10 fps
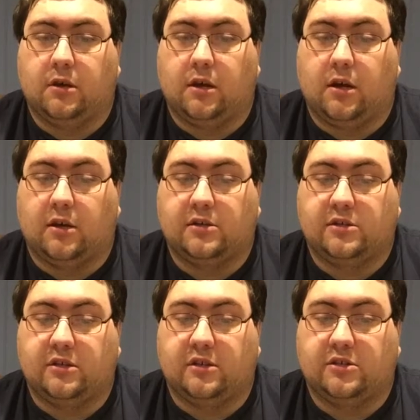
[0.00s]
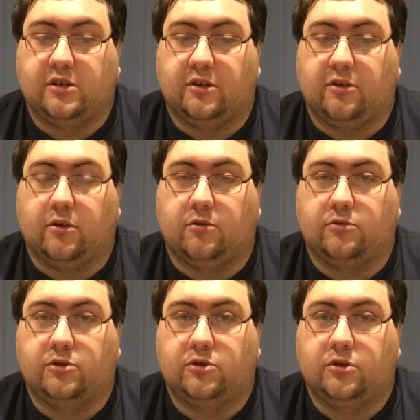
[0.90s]
a legendary
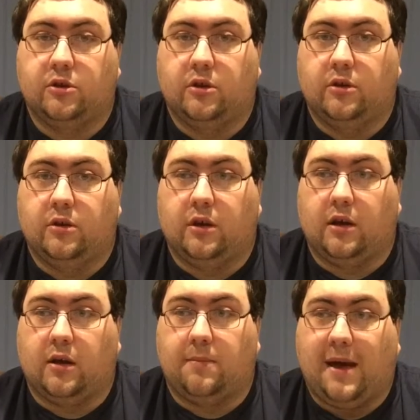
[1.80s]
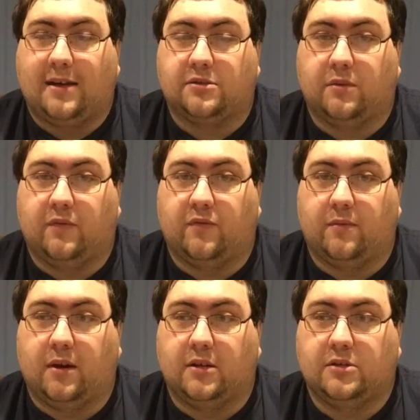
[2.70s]
coach pass away
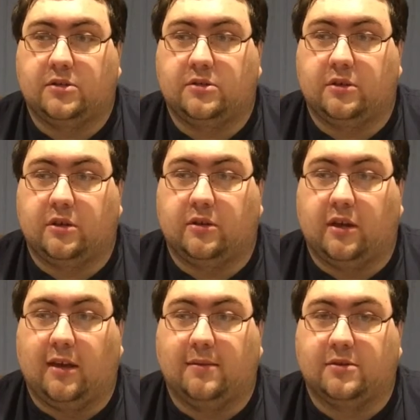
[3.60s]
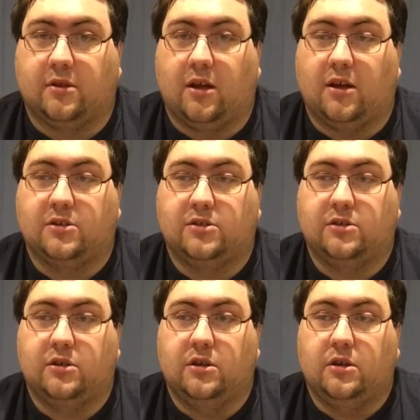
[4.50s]
from us. The game has lost
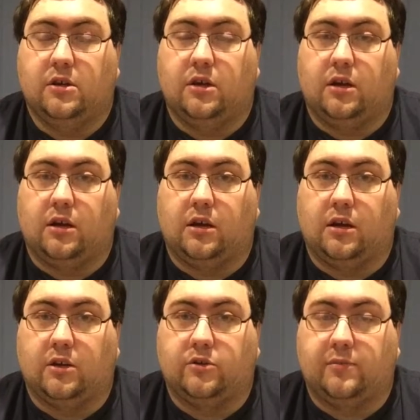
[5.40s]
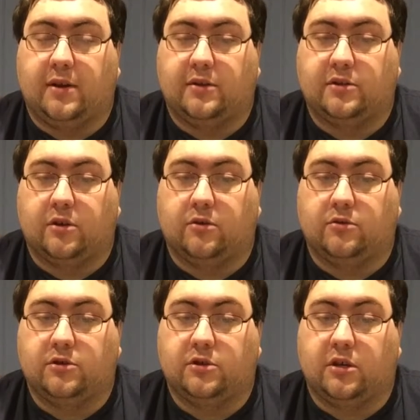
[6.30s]
a tremendous
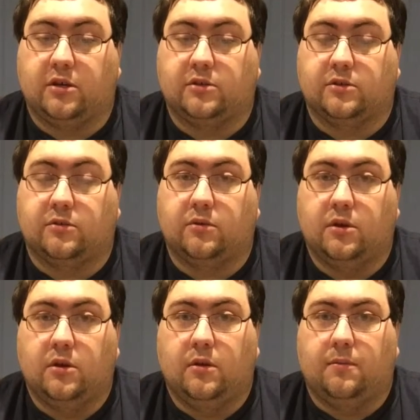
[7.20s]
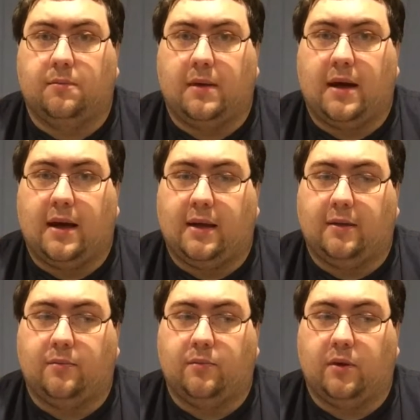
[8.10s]
coach. So
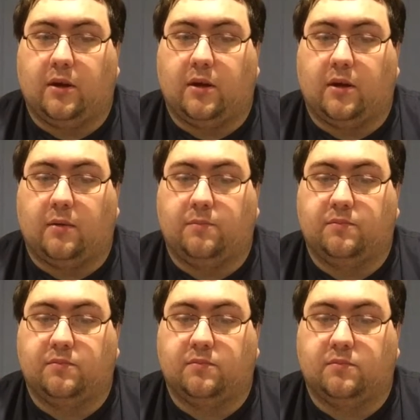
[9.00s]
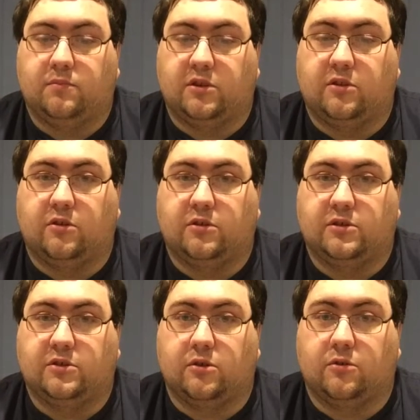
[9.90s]
my
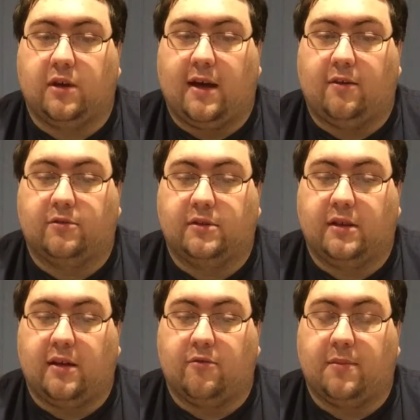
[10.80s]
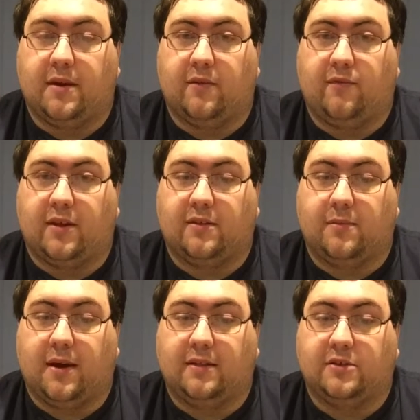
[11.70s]
condolences go out to everybody affected
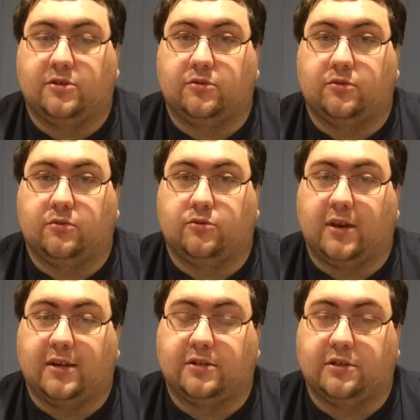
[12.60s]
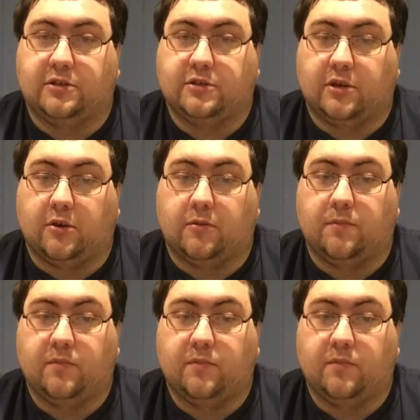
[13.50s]
by these 2 tragedies. So,